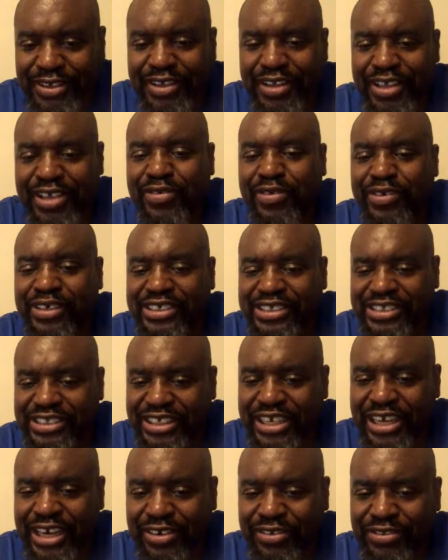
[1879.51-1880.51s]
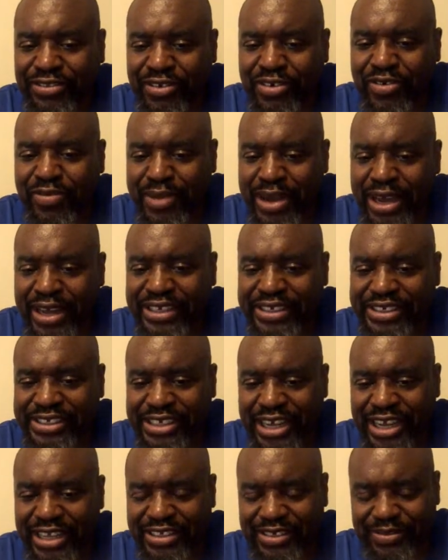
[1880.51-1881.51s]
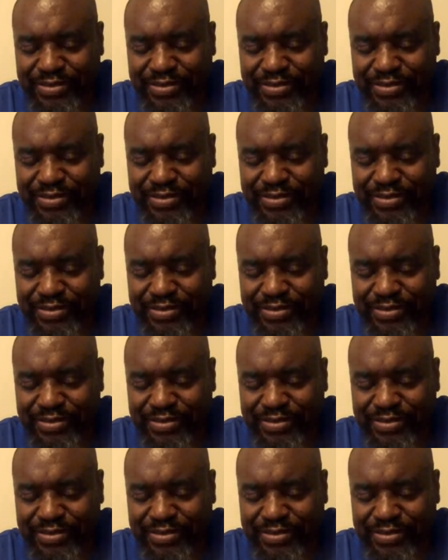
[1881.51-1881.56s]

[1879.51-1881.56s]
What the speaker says: you want to see how to throw body shots,